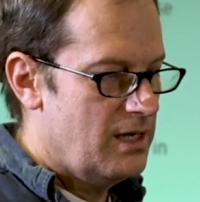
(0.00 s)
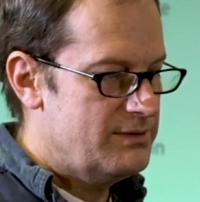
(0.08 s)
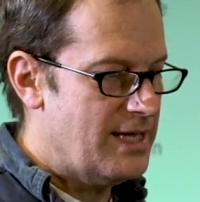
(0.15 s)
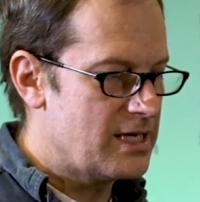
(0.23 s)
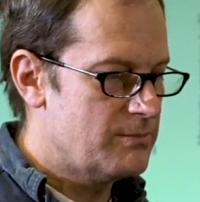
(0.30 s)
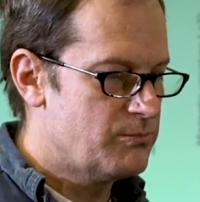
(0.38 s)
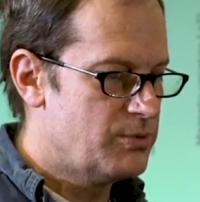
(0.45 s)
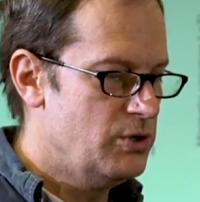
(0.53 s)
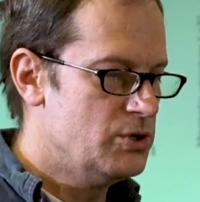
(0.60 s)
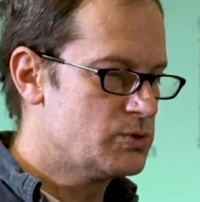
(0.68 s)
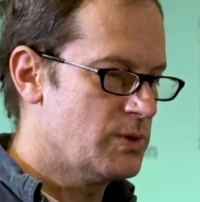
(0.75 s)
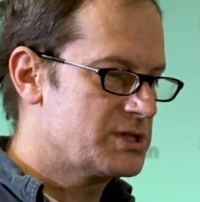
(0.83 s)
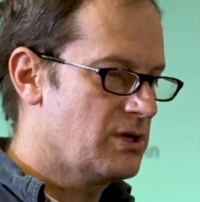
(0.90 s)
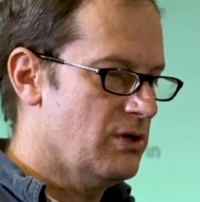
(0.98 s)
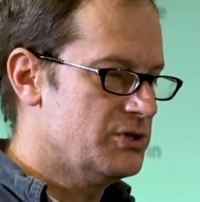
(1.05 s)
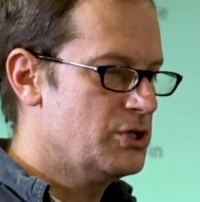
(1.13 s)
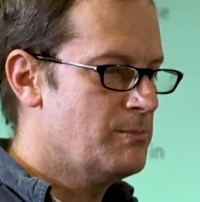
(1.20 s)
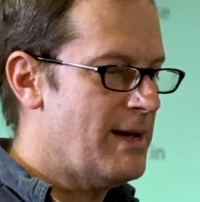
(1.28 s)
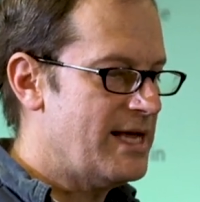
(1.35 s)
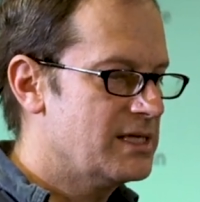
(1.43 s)
they can produce what's called
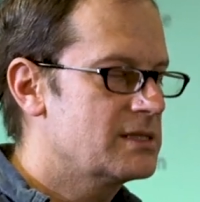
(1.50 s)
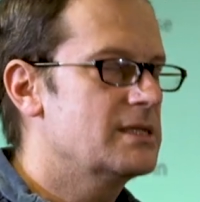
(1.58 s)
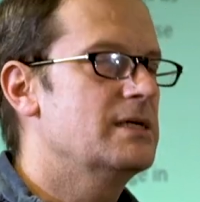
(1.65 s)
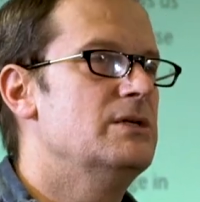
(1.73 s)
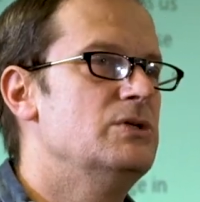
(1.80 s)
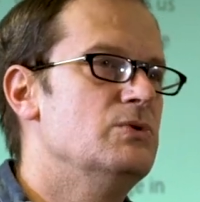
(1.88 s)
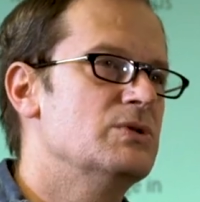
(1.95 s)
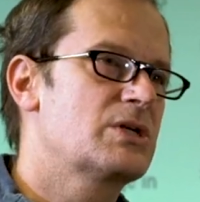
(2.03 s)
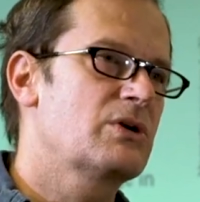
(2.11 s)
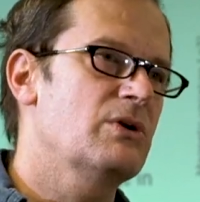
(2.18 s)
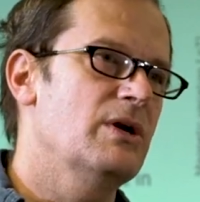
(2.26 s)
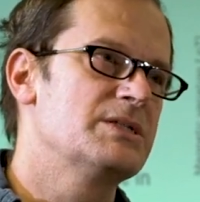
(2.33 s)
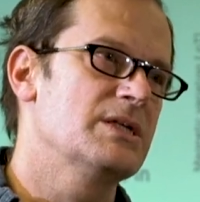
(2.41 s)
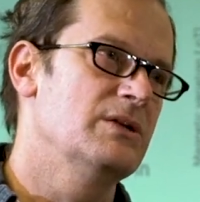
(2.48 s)
geomagnetically induced currents.